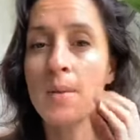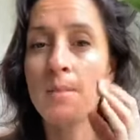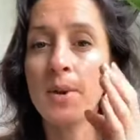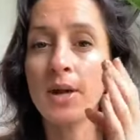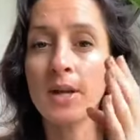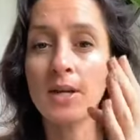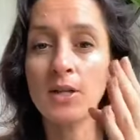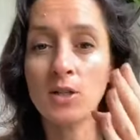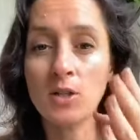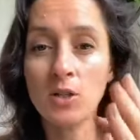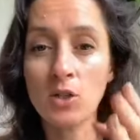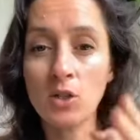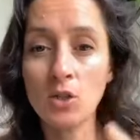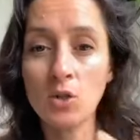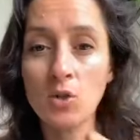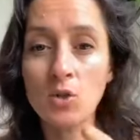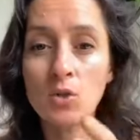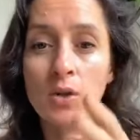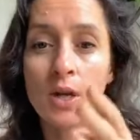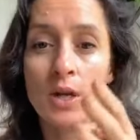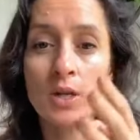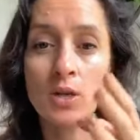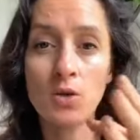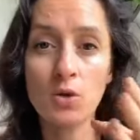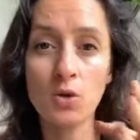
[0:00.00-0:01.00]
but it's
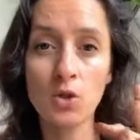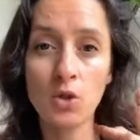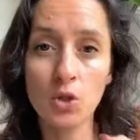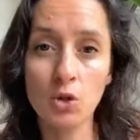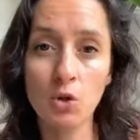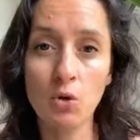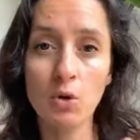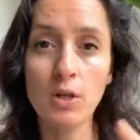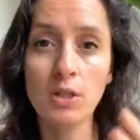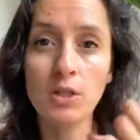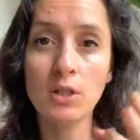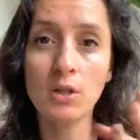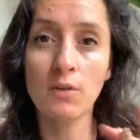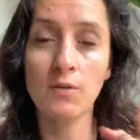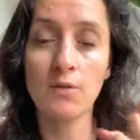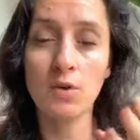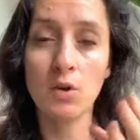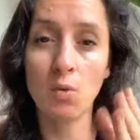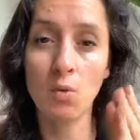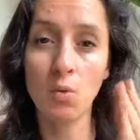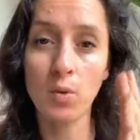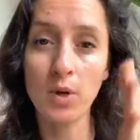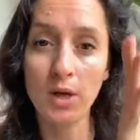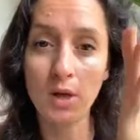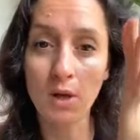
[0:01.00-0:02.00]
you and your choice of
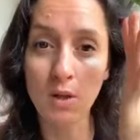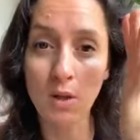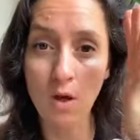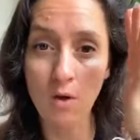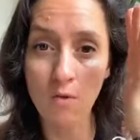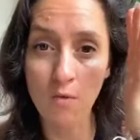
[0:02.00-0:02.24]
your will,